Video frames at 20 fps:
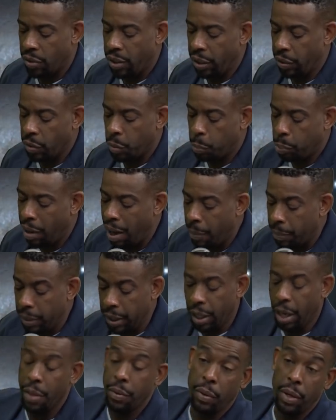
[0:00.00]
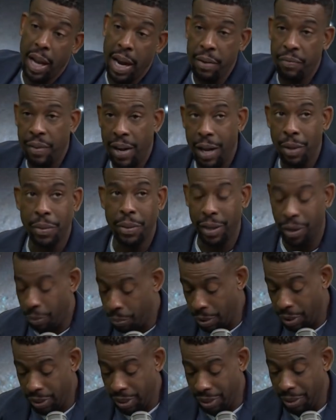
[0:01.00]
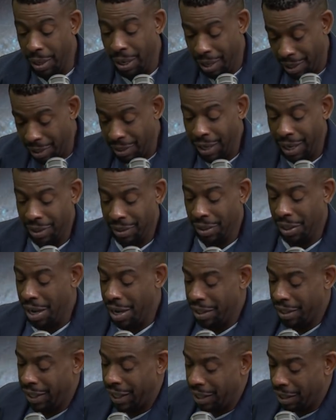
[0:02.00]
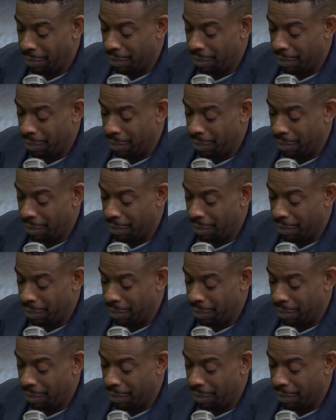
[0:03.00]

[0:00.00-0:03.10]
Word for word: there is probably other life out there. Well, thanks a lot, Nate.